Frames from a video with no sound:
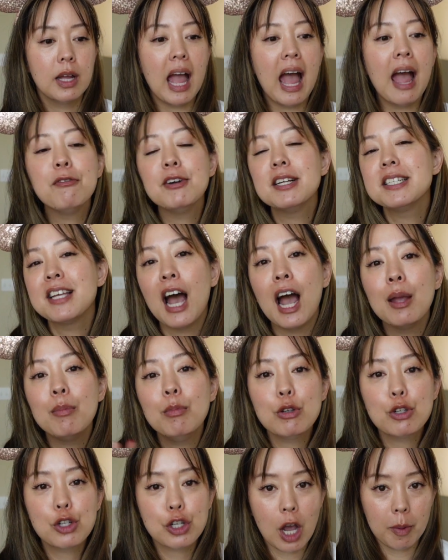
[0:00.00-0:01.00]
Every time
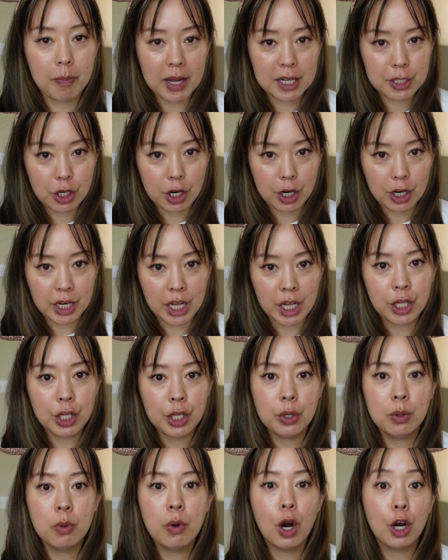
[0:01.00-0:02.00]
you shop at Target, you